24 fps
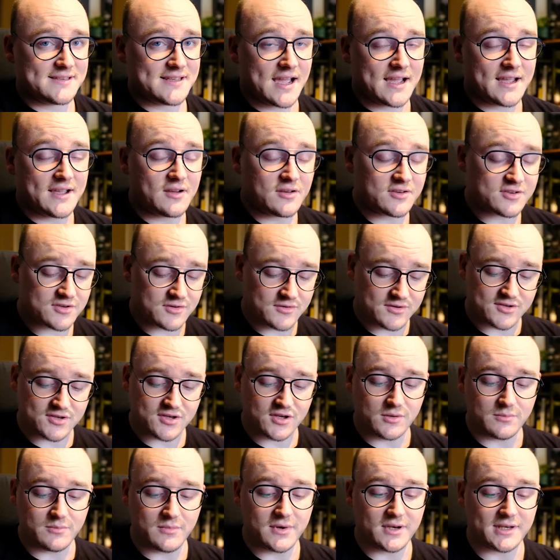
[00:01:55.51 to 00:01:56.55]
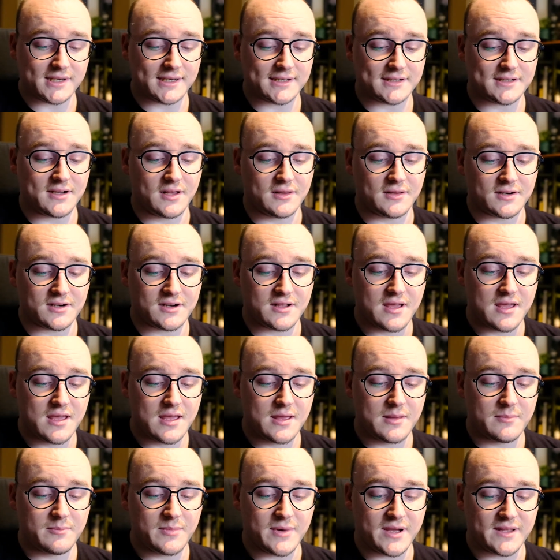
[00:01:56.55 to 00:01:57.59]
I also assume non-colored,
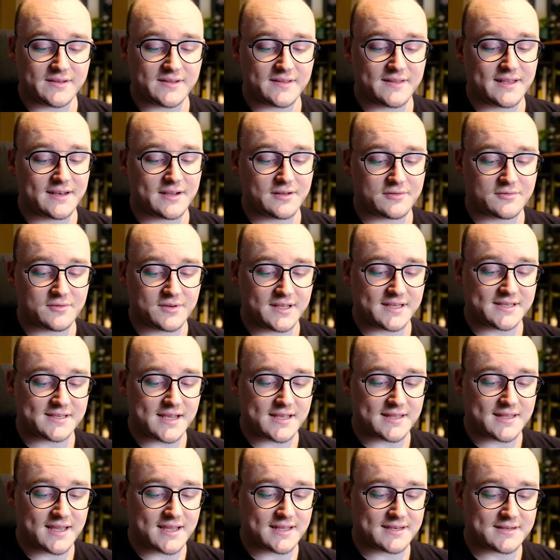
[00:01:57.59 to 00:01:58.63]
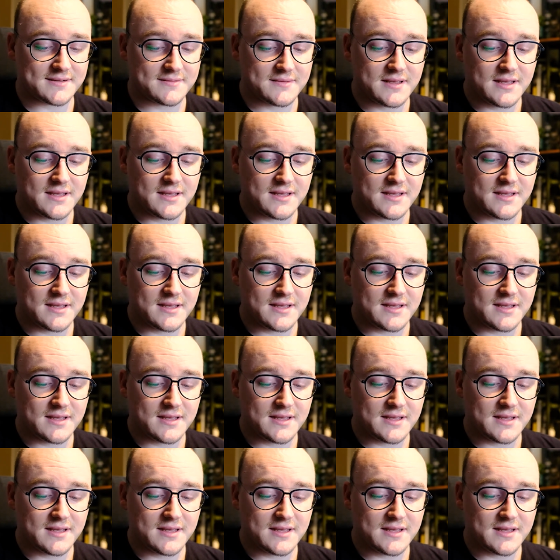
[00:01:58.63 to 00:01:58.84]
but they don't really say that.